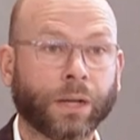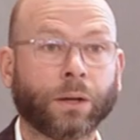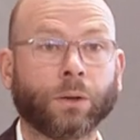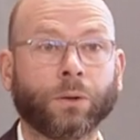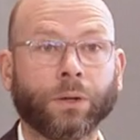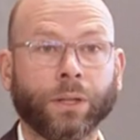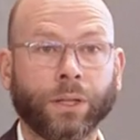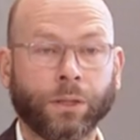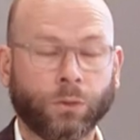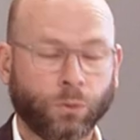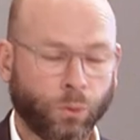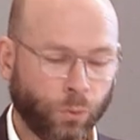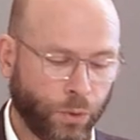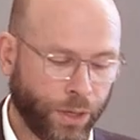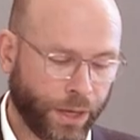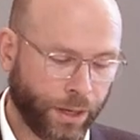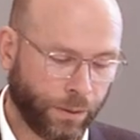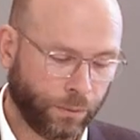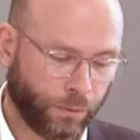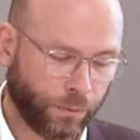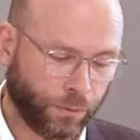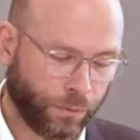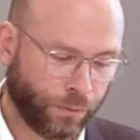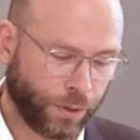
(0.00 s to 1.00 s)
according to
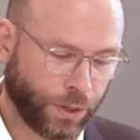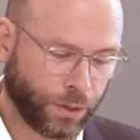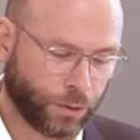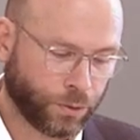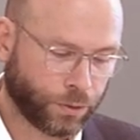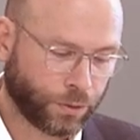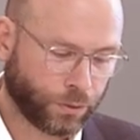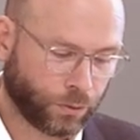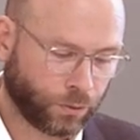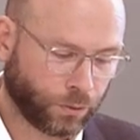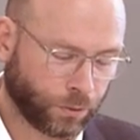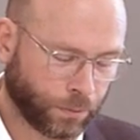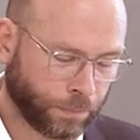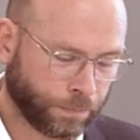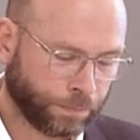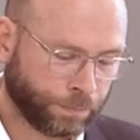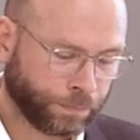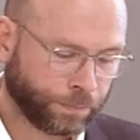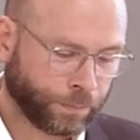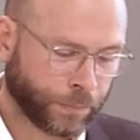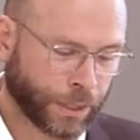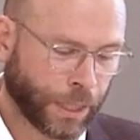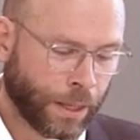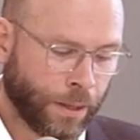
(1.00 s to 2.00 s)
UN figures.
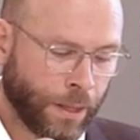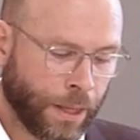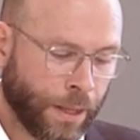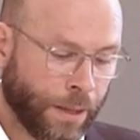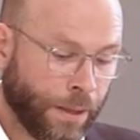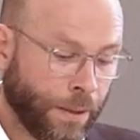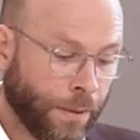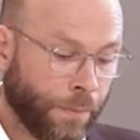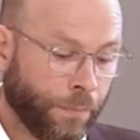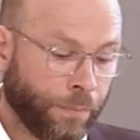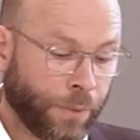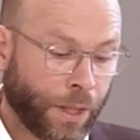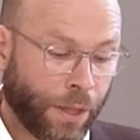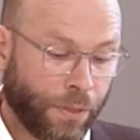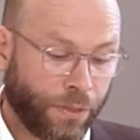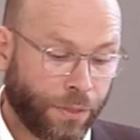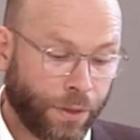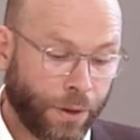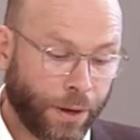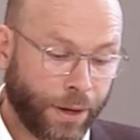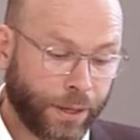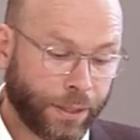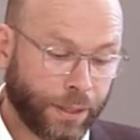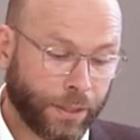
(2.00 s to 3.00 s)

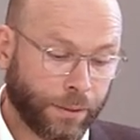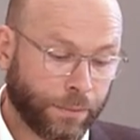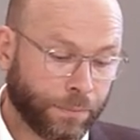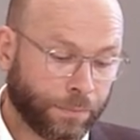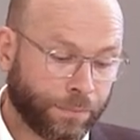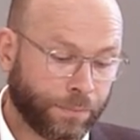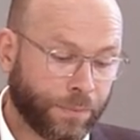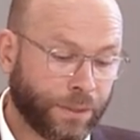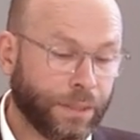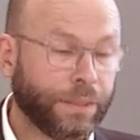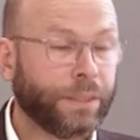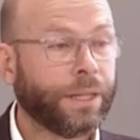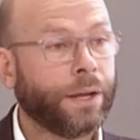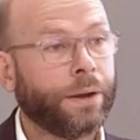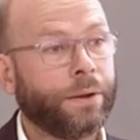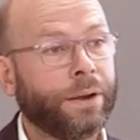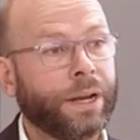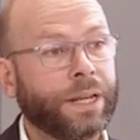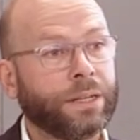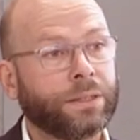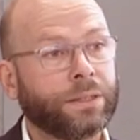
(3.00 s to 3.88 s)
Third, there